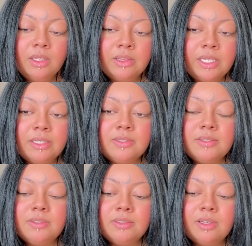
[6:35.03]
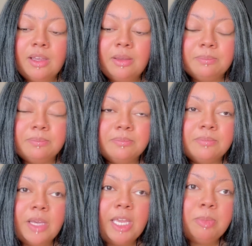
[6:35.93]
this.
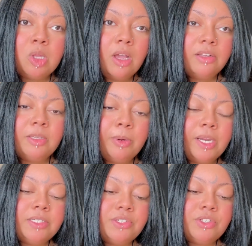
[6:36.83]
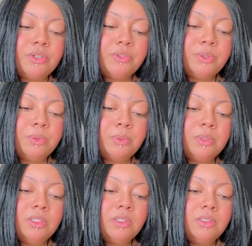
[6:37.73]
I applaud the practitioners who
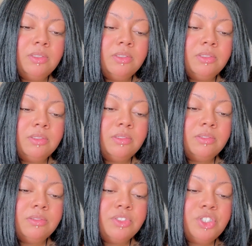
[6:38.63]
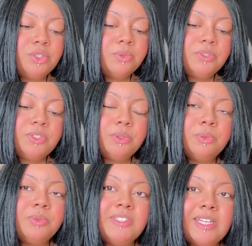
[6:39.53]
choose
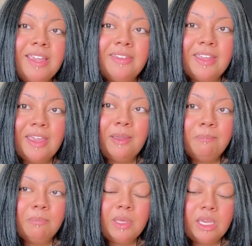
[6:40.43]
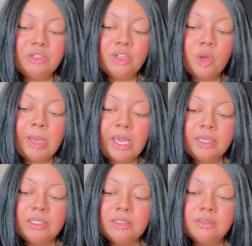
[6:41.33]
to stay in the game and go
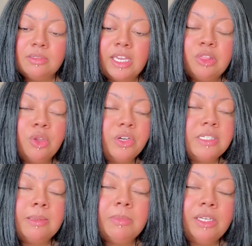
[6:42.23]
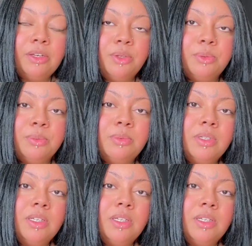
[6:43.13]
back and learn something new,